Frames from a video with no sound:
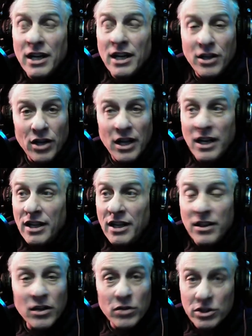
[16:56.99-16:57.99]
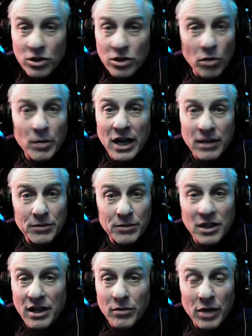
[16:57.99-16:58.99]
And there is no bottom
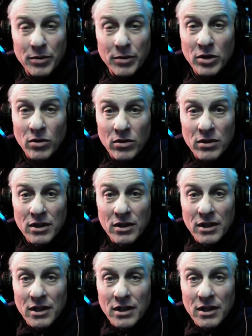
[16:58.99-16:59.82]
to that rabbit hole.